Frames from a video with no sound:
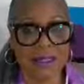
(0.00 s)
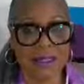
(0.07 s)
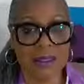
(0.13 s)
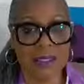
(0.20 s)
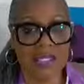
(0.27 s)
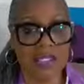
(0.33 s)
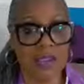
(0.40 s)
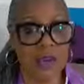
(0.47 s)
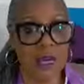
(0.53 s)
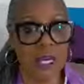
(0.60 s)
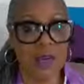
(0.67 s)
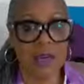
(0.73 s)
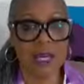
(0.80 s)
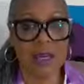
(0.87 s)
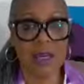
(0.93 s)

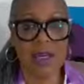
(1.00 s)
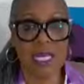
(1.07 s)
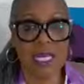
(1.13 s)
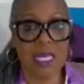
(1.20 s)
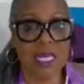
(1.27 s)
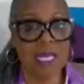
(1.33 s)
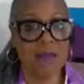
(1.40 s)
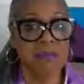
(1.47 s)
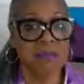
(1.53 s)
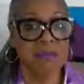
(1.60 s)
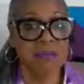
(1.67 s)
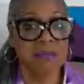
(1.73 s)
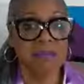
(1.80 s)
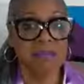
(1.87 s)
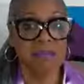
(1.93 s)
It may be
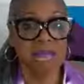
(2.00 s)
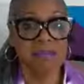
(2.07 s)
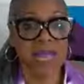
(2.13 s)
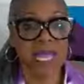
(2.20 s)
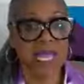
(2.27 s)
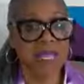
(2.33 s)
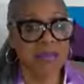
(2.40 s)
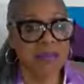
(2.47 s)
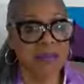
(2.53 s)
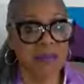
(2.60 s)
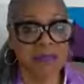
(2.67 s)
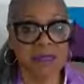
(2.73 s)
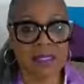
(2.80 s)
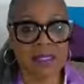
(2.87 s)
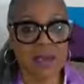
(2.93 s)
being
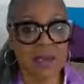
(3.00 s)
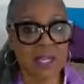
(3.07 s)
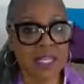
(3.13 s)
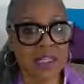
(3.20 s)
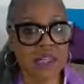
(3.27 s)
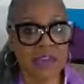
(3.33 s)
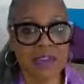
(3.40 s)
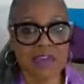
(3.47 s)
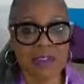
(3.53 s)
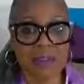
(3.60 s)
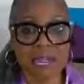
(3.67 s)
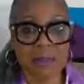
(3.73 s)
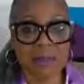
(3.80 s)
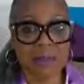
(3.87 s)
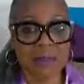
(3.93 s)
someone in your
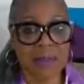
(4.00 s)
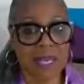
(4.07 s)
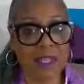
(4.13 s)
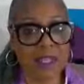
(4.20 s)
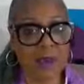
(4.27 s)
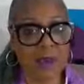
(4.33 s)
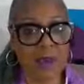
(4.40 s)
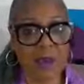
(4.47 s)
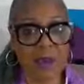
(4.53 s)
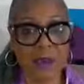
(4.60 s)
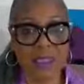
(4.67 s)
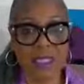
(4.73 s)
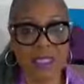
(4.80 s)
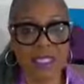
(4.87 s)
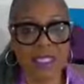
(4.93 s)
family, being the
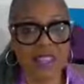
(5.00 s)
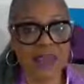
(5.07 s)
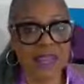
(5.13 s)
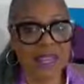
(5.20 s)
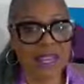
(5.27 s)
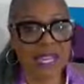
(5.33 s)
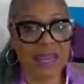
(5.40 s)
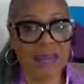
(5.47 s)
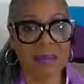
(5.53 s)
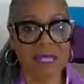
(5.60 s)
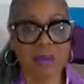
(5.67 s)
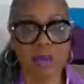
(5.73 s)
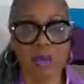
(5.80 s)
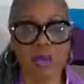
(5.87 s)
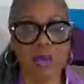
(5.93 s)
person in the family
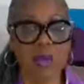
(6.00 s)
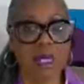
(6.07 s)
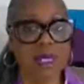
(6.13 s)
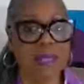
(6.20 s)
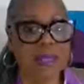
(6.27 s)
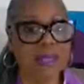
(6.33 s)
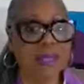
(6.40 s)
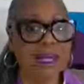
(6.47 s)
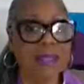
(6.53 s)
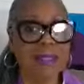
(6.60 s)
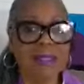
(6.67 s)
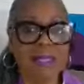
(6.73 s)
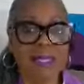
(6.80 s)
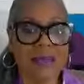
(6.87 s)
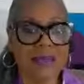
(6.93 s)
who does
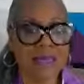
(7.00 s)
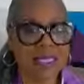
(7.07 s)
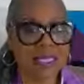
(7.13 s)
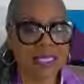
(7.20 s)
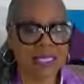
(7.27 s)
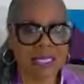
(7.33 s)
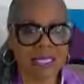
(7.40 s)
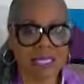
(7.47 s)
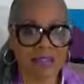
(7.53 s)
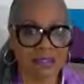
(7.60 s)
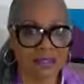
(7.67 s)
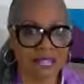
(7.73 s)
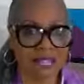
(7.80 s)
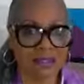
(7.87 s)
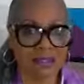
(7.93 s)
something
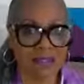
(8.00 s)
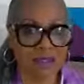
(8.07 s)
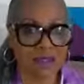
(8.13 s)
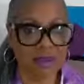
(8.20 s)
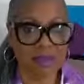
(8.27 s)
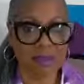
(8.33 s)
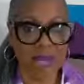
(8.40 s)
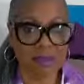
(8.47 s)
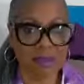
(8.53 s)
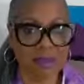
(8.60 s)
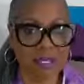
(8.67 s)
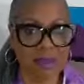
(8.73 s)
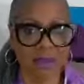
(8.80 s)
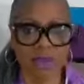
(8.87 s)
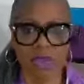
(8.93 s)
significant for the
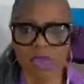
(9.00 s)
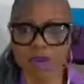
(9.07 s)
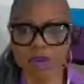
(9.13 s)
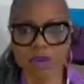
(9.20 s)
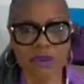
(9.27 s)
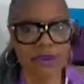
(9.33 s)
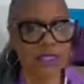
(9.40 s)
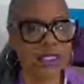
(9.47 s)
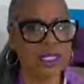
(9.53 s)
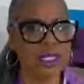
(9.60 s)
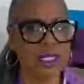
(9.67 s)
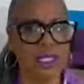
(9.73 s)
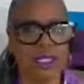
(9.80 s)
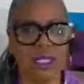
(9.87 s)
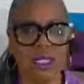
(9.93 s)
family, who turns,
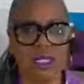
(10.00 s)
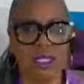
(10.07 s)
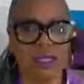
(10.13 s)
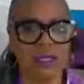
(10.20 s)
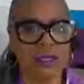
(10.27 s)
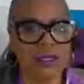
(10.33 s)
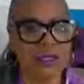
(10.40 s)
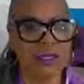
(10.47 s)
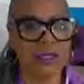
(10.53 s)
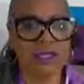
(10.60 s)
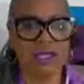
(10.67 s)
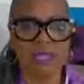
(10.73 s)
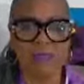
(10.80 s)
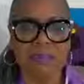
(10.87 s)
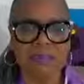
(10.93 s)

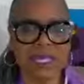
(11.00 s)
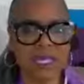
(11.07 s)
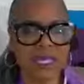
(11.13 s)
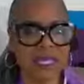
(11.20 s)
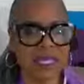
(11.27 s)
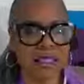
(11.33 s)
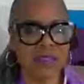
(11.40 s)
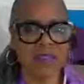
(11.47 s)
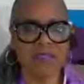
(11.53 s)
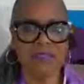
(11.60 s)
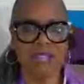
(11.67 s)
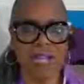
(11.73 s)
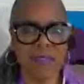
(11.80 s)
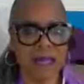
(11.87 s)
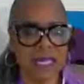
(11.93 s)
something that the
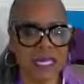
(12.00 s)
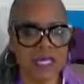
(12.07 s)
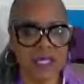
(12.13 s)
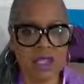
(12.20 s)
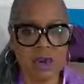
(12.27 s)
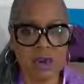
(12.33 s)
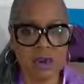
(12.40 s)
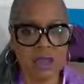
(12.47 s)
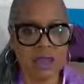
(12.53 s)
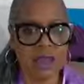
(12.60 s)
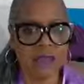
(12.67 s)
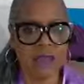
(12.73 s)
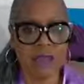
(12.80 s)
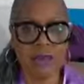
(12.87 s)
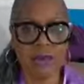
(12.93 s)
family is going
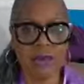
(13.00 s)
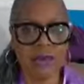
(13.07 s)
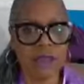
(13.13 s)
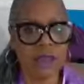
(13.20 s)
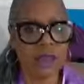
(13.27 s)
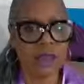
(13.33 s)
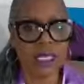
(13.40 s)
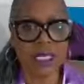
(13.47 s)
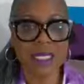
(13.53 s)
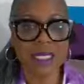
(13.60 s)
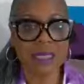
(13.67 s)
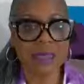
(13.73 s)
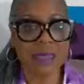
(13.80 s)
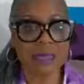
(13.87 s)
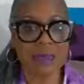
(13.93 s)
through, turn it
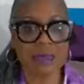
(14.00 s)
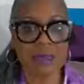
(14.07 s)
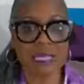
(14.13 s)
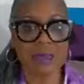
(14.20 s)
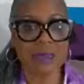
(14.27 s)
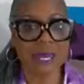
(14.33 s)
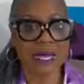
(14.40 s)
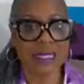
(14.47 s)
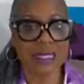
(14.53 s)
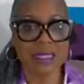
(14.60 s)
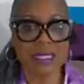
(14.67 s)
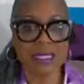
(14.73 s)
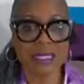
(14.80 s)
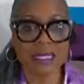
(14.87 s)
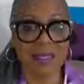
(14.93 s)
into something
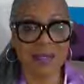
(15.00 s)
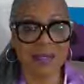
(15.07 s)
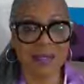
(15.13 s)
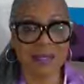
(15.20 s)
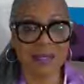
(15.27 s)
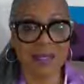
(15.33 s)
positive.